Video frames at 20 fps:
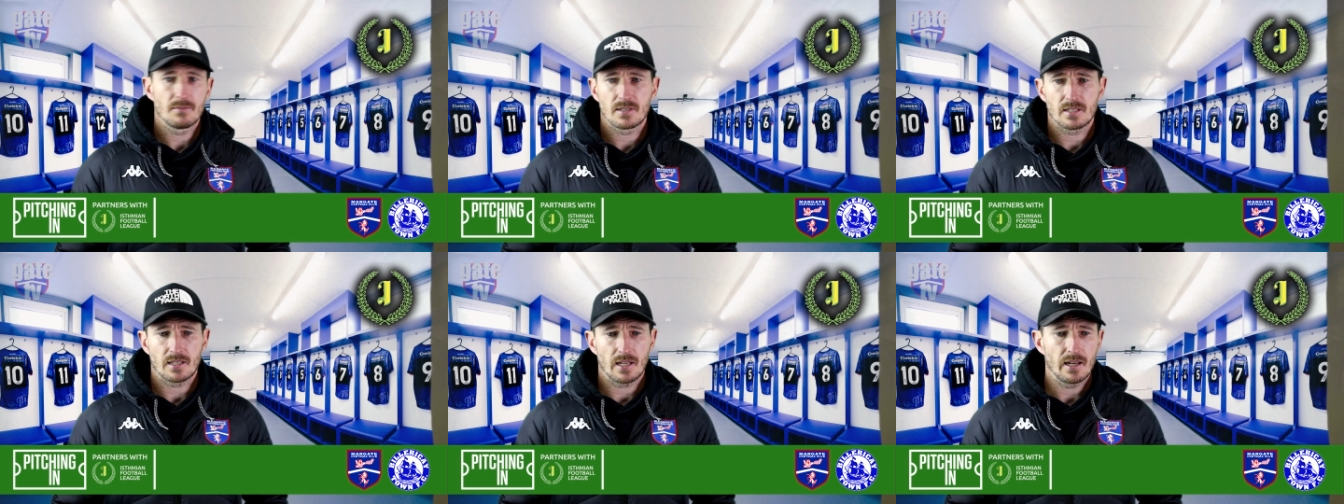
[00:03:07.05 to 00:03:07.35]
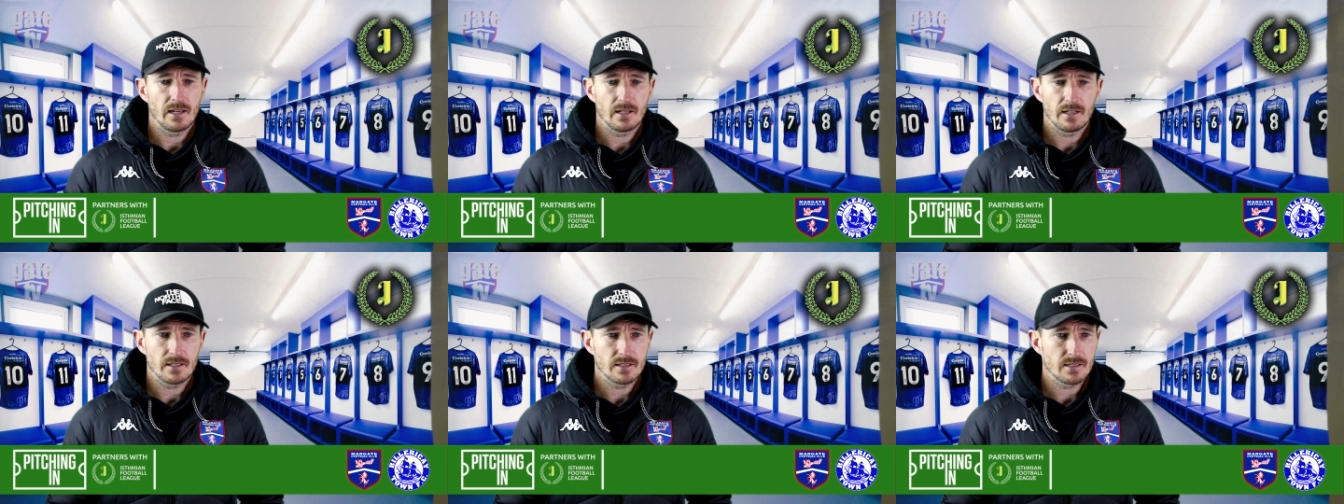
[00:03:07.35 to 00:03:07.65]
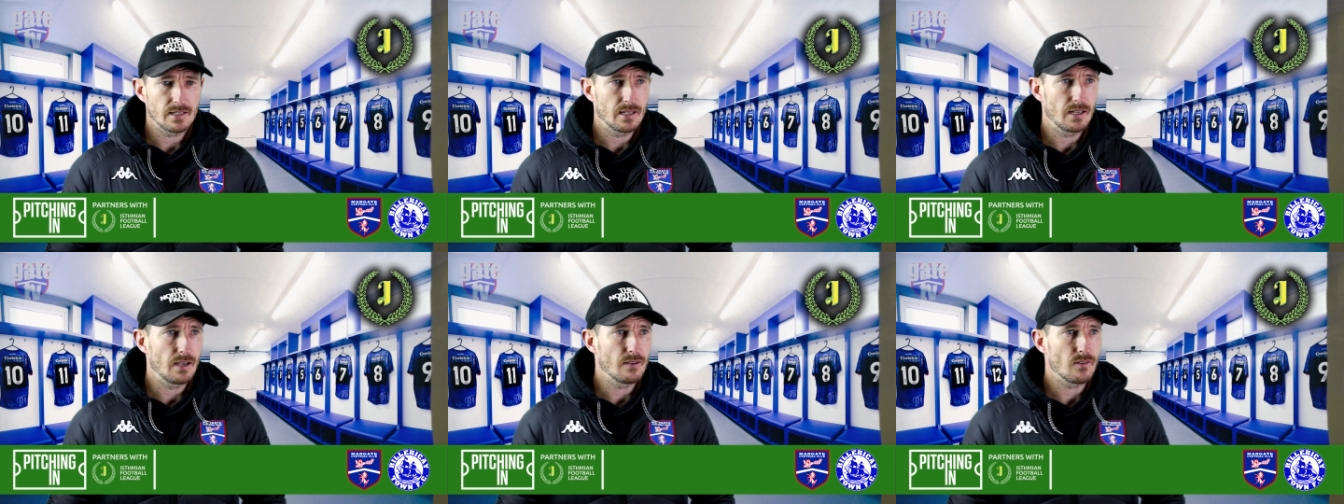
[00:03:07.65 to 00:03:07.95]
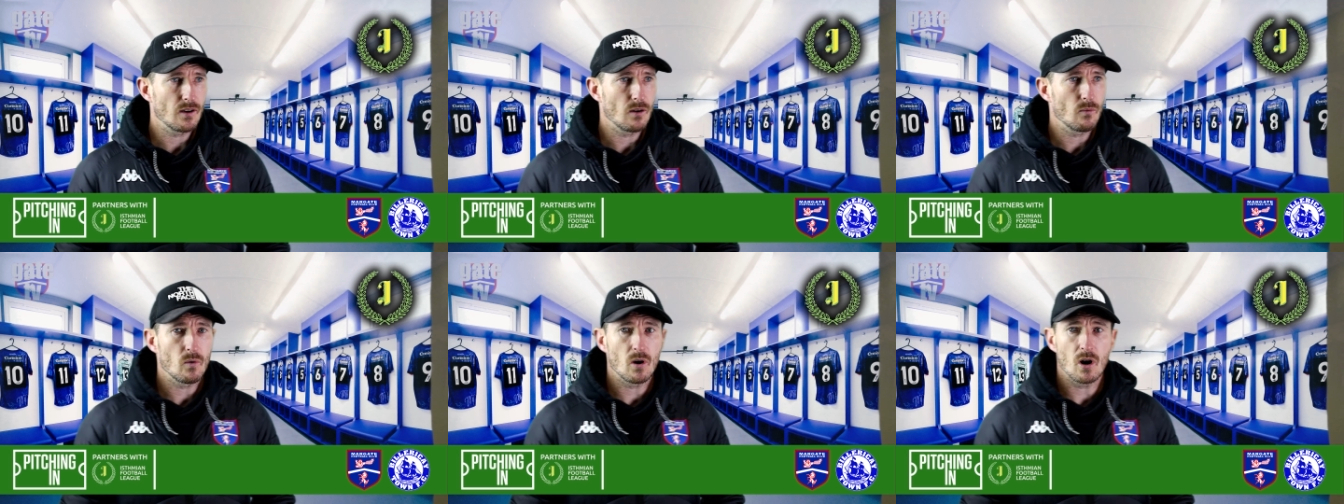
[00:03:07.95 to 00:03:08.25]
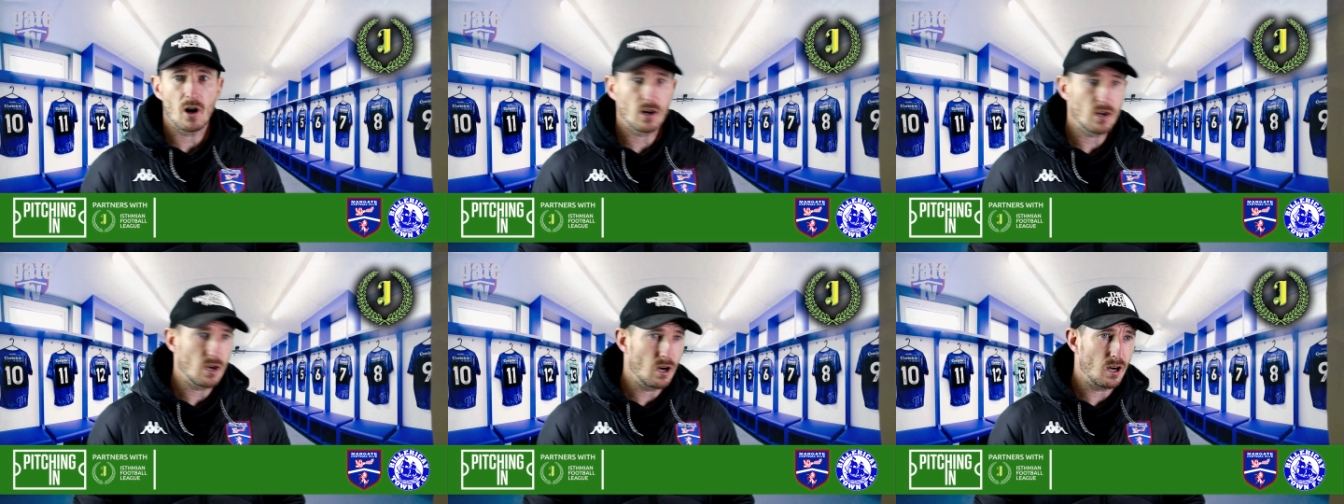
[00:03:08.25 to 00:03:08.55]
stay in it together,
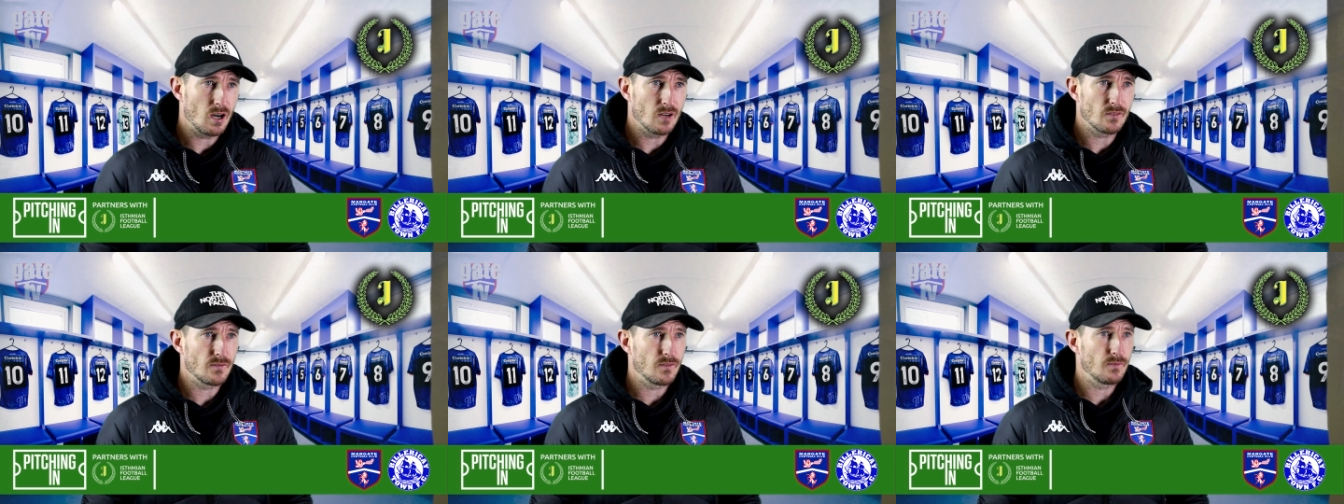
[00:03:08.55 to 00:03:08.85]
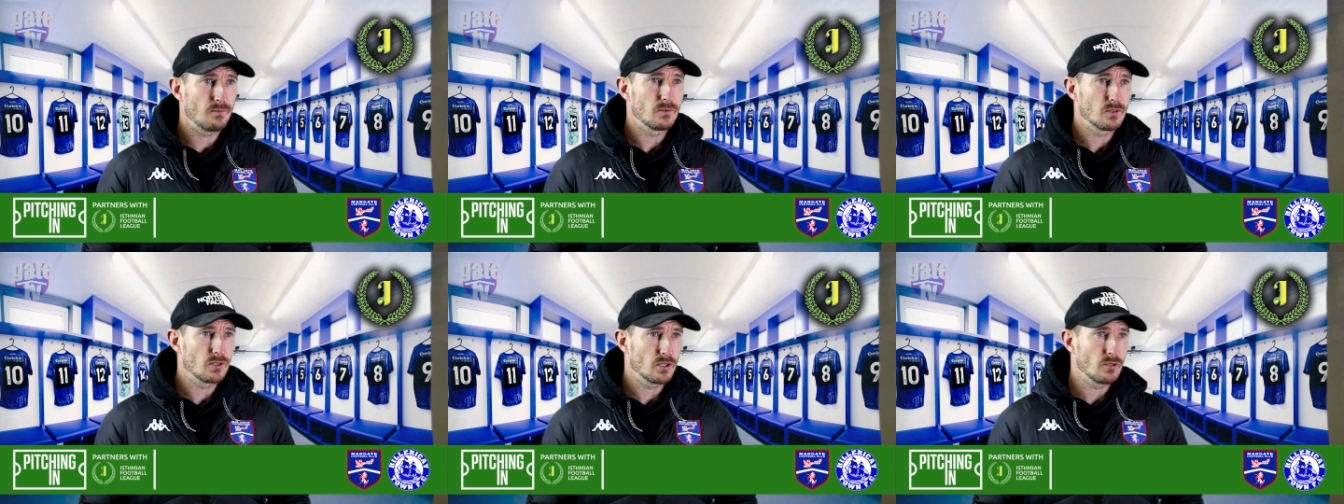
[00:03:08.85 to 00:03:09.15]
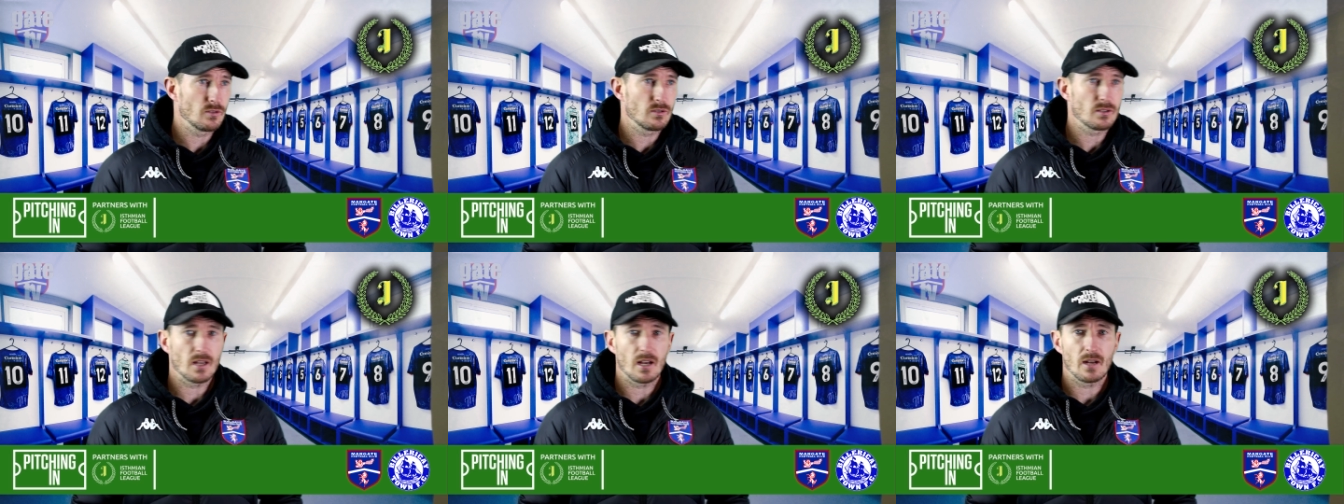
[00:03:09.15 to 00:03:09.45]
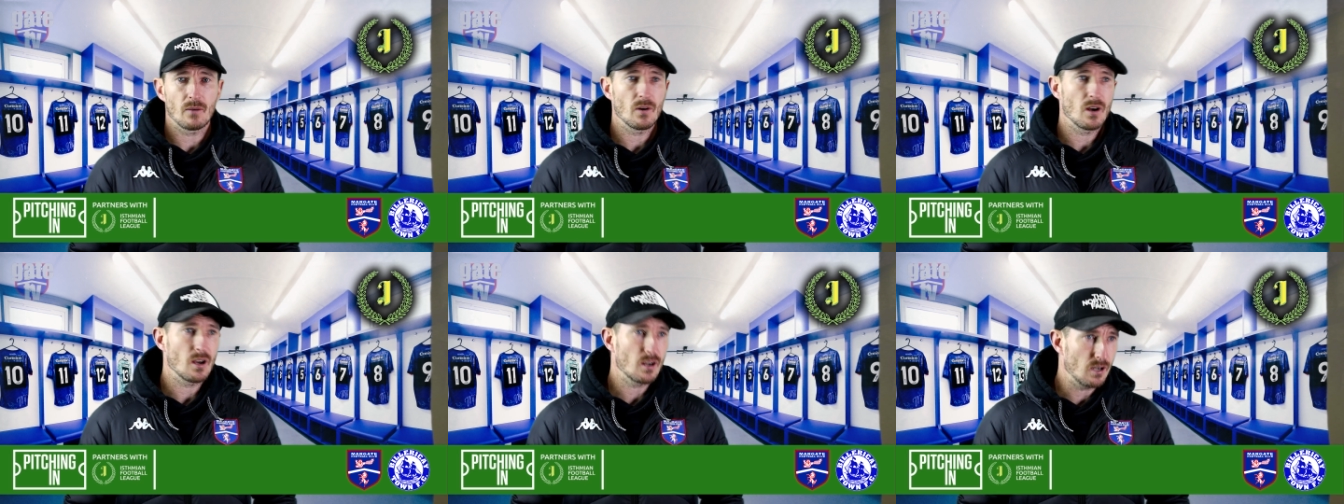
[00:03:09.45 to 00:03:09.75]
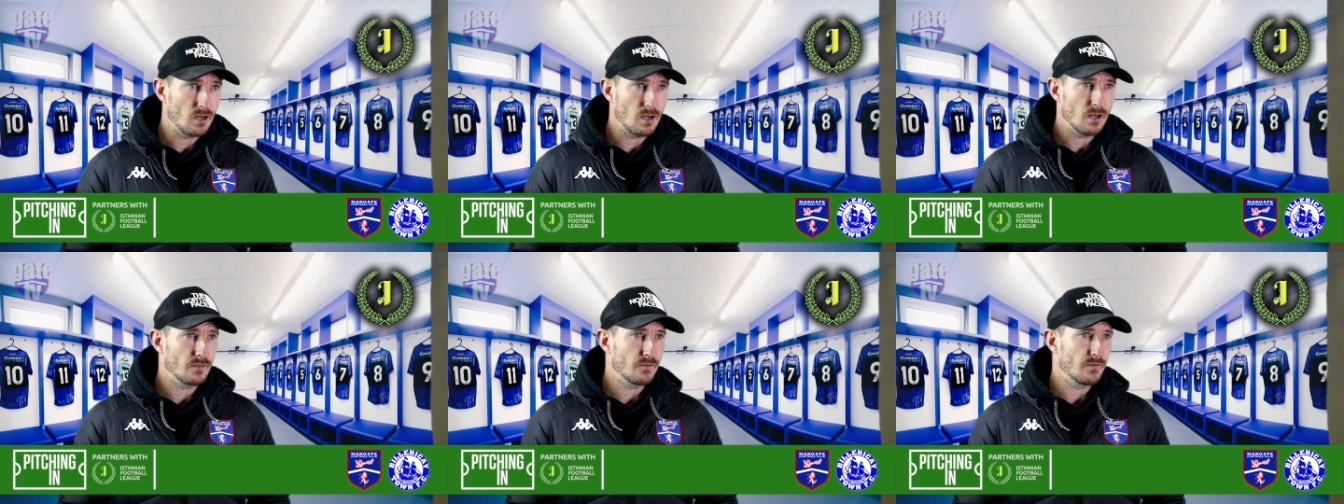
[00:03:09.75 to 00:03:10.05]
work hard Tuesday, work
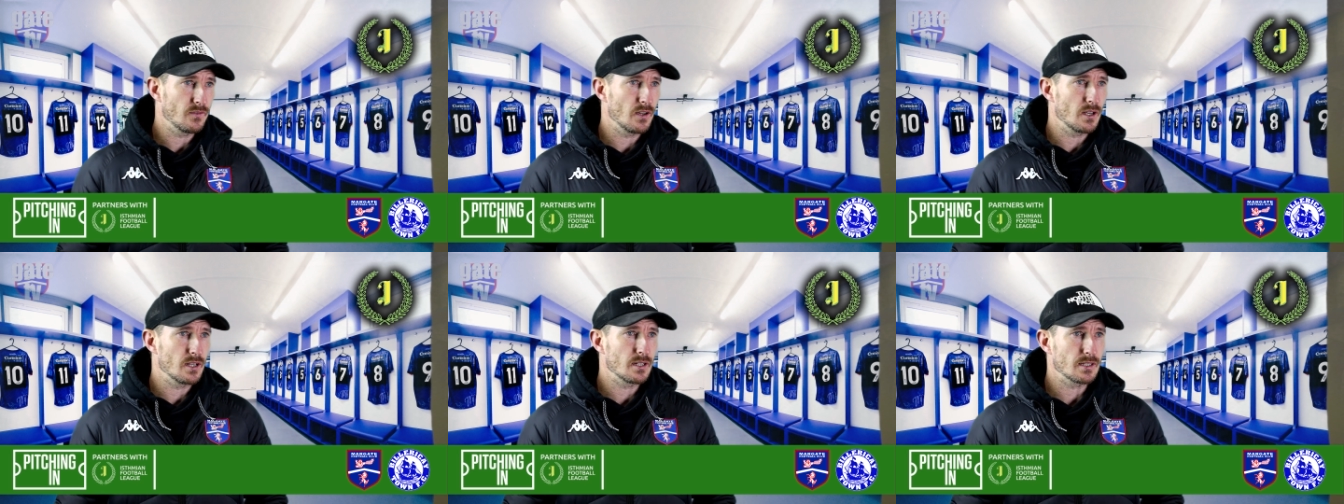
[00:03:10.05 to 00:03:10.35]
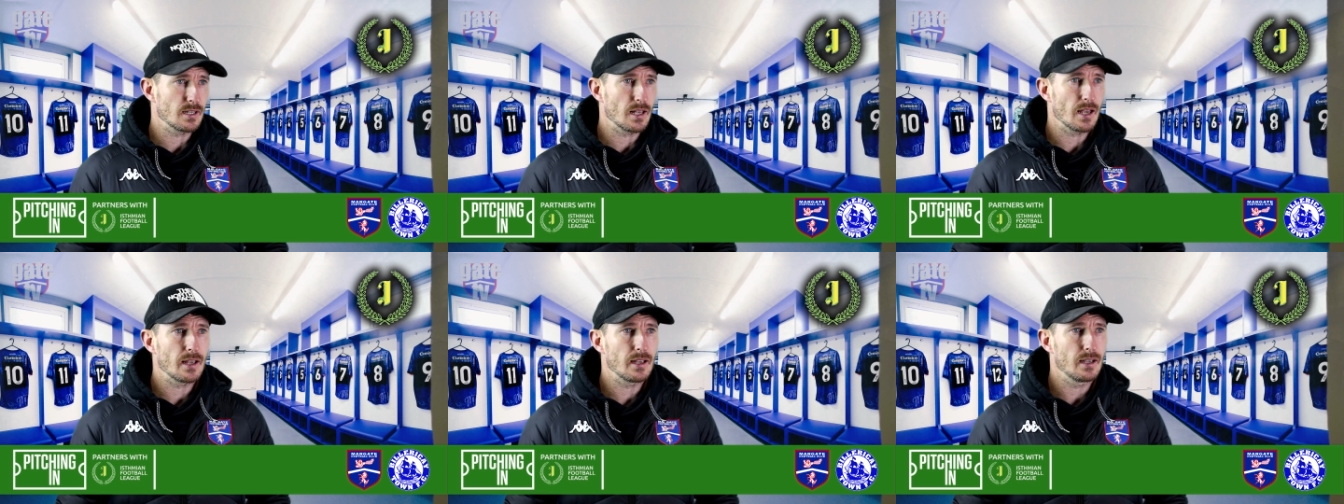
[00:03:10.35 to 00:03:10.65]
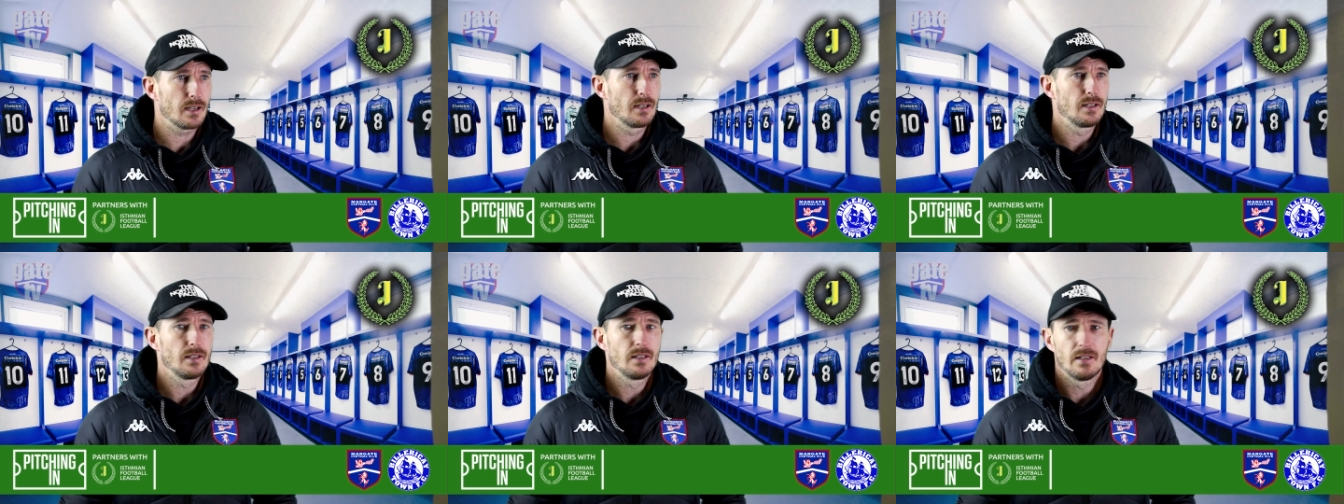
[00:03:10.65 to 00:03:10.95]
hard Thursday,